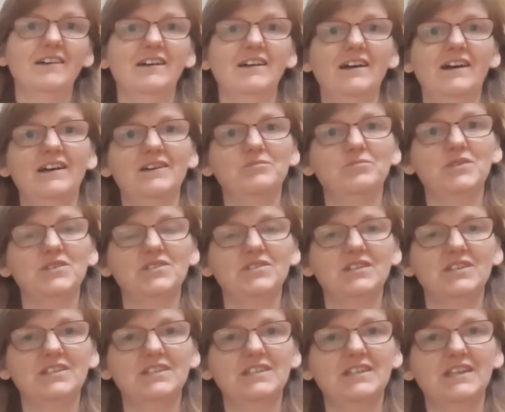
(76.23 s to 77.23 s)
and
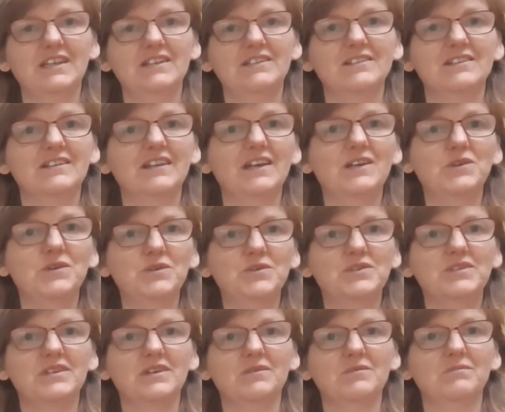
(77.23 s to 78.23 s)
mustard seeds, and I
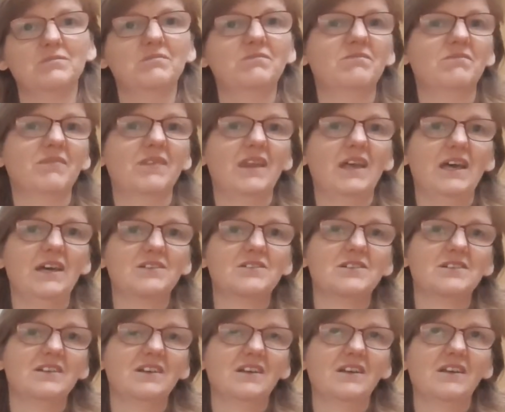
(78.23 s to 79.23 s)
use them
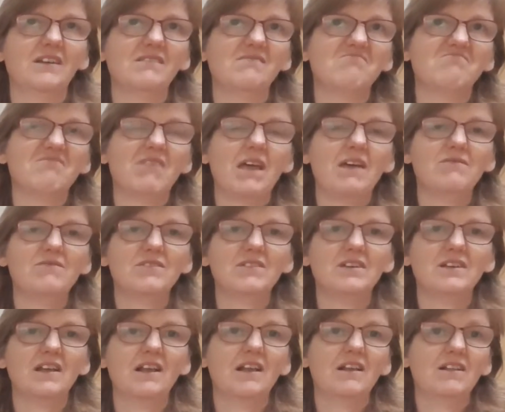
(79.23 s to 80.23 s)
actually in
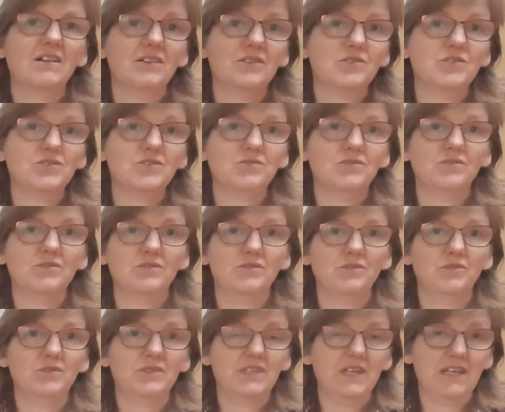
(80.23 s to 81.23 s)
every lunch
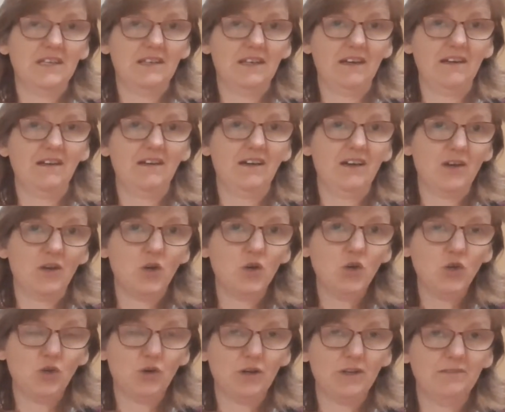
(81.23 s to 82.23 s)
or dinner I
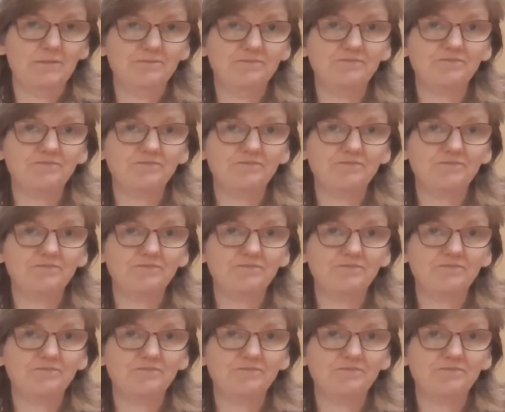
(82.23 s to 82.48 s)
cook.